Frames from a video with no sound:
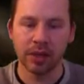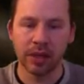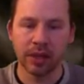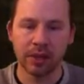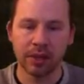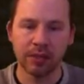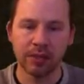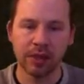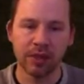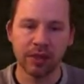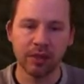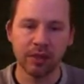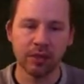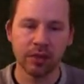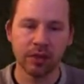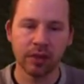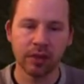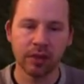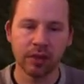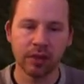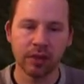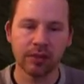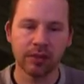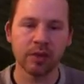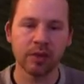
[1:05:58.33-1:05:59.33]
giving you,
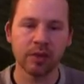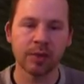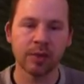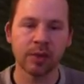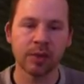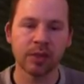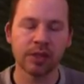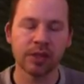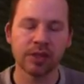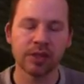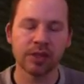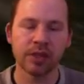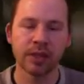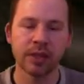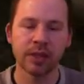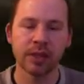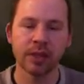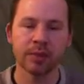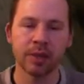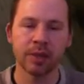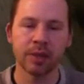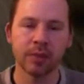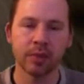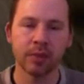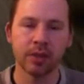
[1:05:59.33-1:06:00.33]
if you explore just a little
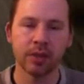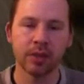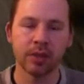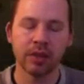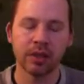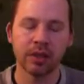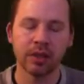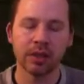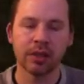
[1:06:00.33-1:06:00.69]
bit more,